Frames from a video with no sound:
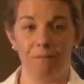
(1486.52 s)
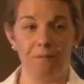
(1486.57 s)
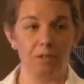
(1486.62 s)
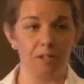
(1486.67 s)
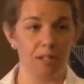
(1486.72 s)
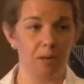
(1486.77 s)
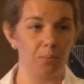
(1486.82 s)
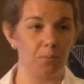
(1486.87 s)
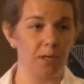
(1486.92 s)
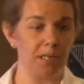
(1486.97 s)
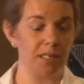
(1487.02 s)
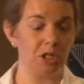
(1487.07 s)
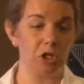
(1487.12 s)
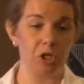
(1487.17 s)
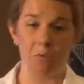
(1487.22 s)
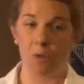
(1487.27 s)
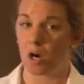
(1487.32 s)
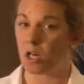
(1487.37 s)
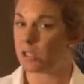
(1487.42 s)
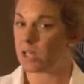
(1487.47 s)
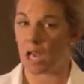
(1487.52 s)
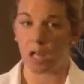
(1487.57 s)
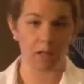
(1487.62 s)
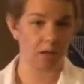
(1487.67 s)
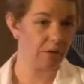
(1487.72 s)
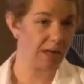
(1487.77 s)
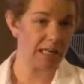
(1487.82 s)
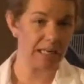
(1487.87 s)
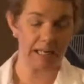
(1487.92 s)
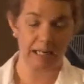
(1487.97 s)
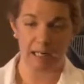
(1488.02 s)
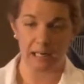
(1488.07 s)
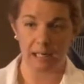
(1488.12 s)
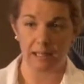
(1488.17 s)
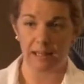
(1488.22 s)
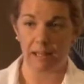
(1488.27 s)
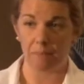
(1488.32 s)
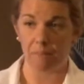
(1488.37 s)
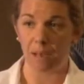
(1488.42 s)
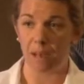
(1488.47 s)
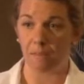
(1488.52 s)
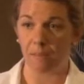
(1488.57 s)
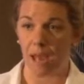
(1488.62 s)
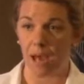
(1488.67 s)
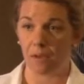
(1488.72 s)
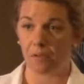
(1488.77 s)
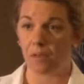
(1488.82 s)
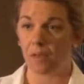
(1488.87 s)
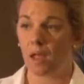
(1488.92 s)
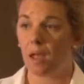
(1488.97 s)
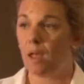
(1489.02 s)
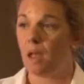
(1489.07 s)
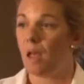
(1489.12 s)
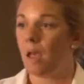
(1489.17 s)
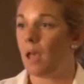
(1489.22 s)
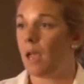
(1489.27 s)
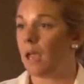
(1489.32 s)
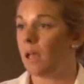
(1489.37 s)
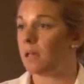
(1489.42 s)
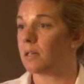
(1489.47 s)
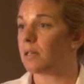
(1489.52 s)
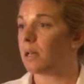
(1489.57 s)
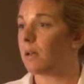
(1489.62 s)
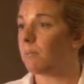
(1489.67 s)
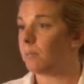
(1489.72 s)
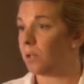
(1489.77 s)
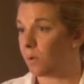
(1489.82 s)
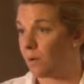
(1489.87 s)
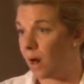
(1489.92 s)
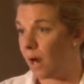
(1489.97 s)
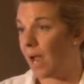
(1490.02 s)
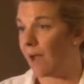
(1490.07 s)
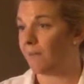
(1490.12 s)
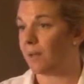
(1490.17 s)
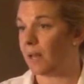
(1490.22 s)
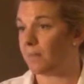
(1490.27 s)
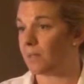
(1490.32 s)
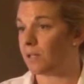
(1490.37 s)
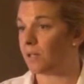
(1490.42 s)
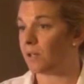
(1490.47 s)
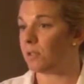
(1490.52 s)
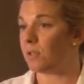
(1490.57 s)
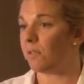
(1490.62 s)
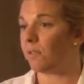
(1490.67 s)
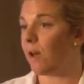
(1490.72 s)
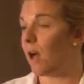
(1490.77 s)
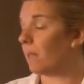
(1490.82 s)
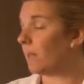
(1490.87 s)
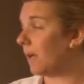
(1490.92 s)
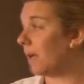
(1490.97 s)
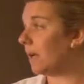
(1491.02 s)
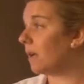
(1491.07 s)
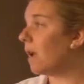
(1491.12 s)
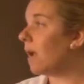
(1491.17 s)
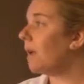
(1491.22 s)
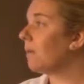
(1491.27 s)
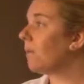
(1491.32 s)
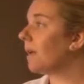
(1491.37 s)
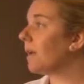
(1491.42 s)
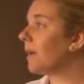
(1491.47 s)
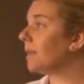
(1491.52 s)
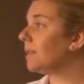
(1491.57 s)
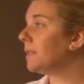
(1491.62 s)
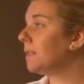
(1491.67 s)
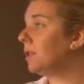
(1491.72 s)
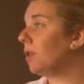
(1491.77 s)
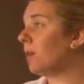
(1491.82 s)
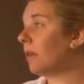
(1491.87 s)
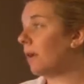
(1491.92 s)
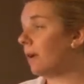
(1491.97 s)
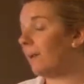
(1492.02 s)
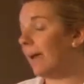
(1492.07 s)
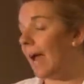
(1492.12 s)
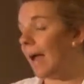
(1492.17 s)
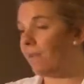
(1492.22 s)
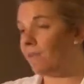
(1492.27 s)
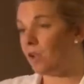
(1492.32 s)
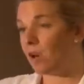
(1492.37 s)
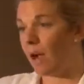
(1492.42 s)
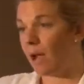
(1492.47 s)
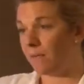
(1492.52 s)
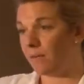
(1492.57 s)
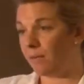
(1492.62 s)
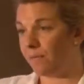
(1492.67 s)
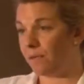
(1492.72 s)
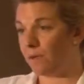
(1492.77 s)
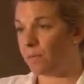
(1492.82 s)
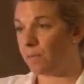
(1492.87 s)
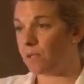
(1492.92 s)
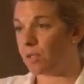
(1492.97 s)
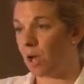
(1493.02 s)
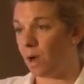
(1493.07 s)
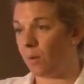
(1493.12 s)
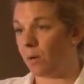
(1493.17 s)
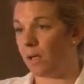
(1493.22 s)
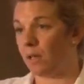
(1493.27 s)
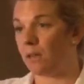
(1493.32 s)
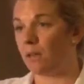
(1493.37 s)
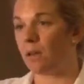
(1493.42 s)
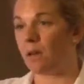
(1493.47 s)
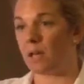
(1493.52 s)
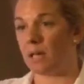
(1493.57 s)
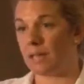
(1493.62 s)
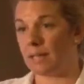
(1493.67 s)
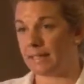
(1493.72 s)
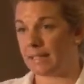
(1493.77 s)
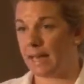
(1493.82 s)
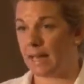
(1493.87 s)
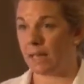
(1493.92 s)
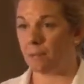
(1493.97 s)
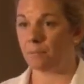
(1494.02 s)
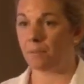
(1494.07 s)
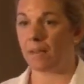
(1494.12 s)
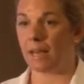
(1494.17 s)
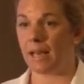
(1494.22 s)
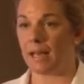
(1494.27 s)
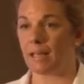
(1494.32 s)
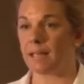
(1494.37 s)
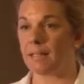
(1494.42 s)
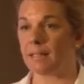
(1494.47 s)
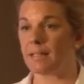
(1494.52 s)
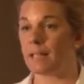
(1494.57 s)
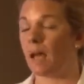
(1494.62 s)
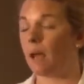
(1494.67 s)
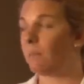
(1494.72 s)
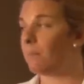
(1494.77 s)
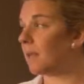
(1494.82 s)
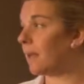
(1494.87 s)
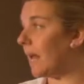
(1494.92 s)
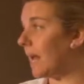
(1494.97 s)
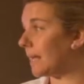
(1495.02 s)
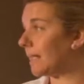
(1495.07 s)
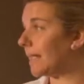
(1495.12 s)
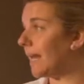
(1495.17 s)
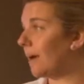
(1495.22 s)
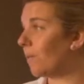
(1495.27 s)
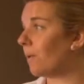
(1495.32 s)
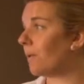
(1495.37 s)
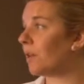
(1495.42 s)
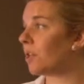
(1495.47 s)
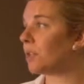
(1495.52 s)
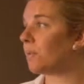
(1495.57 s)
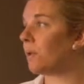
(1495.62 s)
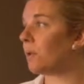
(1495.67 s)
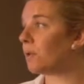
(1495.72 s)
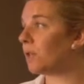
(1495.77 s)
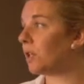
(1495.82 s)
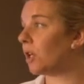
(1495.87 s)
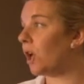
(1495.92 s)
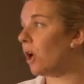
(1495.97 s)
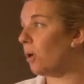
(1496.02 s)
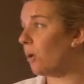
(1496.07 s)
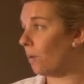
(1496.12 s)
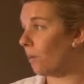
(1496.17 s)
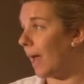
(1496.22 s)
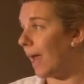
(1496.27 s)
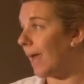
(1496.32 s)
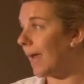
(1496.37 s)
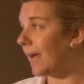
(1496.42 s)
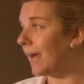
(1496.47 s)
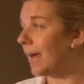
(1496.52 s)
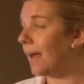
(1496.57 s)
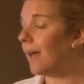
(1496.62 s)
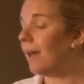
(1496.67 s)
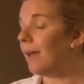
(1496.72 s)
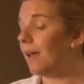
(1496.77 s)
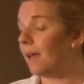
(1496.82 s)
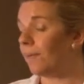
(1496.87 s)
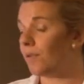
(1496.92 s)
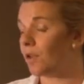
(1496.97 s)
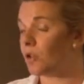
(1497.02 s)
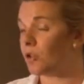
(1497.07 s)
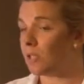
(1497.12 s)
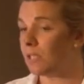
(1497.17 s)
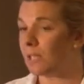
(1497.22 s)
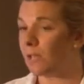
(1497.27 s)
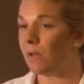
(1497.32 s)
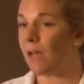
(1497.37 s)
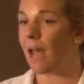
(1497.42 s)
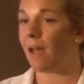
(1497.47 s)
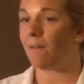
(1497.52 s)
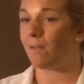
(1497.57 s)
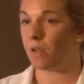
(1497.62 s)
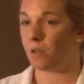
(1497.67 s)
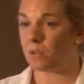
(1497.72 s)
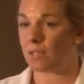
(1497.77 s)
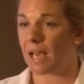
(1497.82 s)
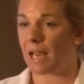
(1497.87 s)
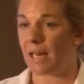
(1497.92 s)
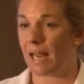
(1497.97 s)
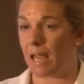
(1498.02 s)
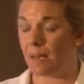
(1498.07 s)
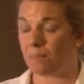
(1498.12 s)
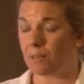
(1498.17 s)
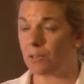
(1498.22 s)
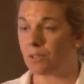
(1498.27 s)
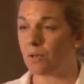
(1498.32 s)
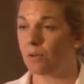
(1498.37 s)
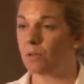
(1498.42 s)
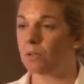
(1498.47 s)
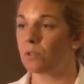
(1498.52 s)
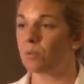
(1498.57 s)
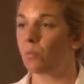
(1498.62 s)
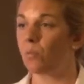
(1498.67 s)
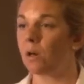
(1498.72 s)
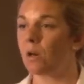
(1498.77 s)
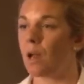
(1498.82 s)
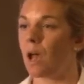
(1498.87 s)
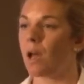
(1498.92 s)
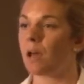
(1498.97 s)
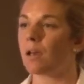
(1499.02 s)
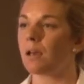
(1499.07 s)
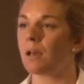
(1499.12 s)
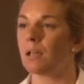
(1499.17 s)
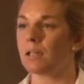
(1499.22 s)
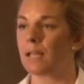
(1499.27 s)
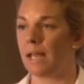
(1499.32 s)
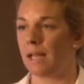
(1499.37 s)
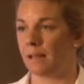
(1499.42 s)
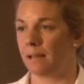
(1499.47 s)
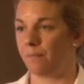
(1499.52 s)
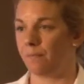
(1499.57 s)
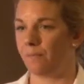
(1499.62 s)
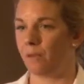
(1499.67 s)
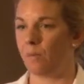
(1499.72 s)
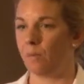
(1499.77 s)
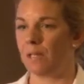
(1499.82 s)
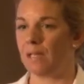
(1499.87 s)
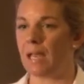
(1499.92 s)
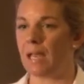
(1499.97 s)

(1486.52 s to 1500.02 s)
for some reason you aren't tolerating anything by mouth and you are having episodes of vomiting, because you're going to be having your IV fluids going. They're going to stay in place. The next day when they're supposed to go away, if you're still having those kind of episodes, we're not going to take the fluid